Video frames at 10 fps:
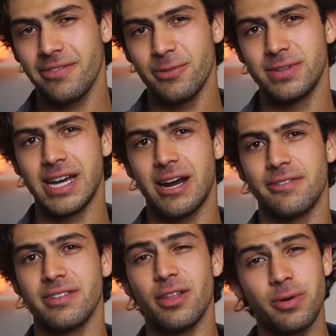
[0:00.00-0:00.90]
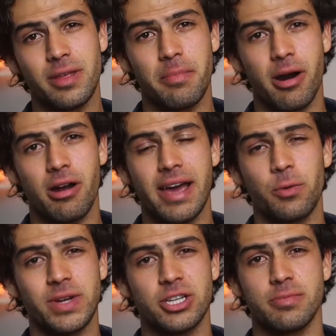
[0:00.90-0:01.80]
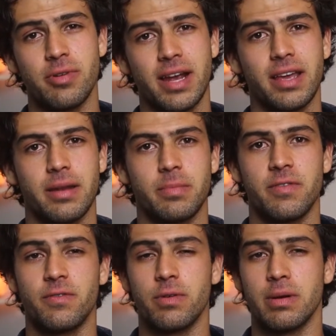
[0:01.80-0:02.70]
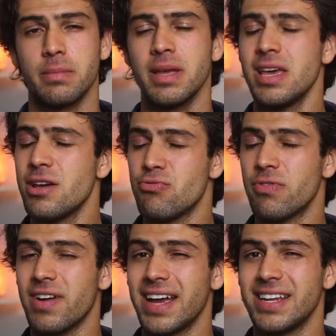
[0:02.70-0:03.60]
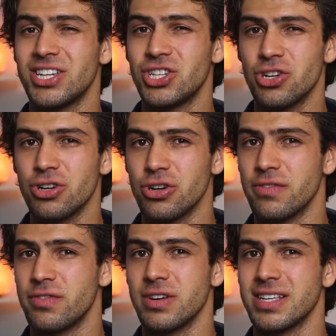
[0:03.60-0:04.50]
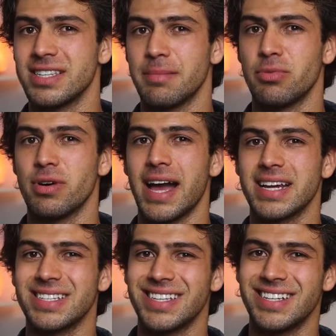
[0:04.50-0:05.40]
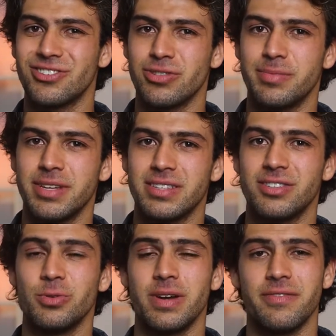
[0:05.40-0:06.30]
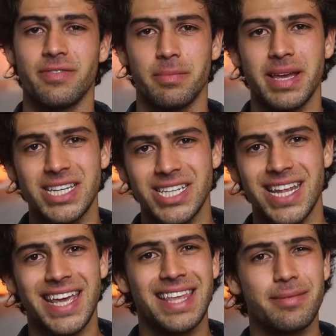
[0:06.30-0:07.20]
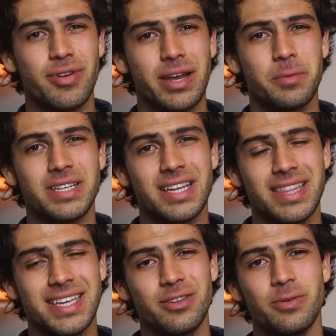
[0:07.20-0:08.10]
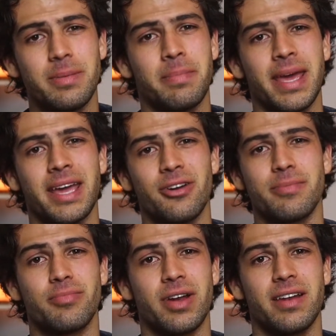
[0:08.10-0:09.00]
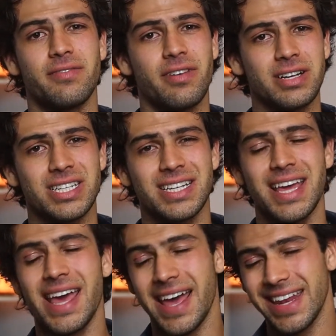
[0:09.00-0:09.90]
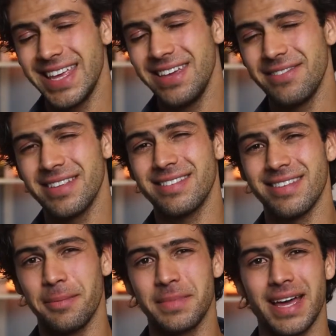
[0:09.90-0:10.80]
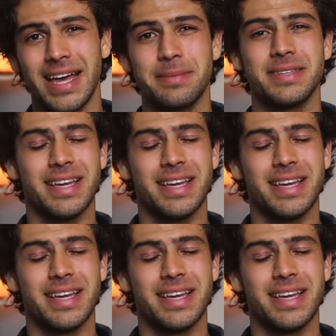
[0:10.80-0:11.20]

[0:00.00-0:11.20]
foods, however, lower the bar at which your brain can perform. Refined sugar, for example, actually contributes to inflammation in the brain, which can lead to impaired brain function and even sometimes